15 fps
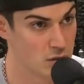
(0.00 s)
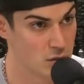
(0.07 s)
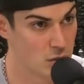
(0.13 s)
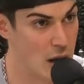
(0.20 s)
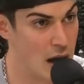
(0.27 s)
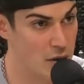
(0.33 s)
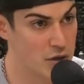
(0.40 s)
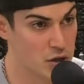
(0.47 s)

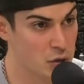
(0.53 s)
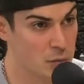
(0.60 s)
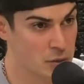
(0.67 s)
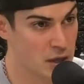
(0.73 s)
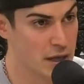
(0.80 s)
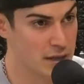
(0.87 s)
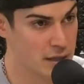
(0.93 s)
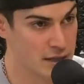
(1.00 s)
How do you
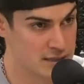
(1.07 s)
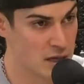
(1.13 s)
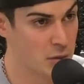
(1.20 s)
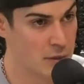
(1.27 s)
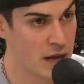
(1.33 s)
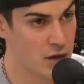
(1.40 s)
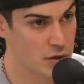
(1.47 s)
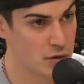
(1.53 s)
play? Like, tell me
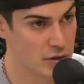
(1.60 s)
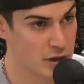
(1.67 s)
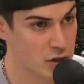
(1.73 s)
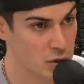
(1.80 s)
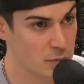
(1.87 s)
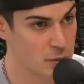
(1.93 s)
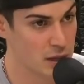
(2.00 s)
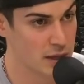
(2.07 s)
how you think you
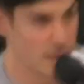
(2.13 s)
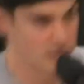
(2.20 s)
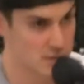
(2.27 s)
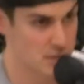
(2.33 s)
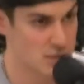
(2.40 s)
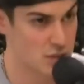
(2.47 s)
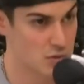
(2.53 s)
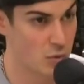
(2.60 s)
play, because
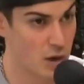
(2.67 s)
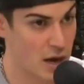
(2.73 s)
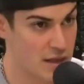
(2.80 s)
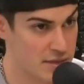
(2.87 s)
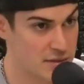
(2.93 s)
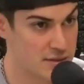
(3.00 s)
this is where I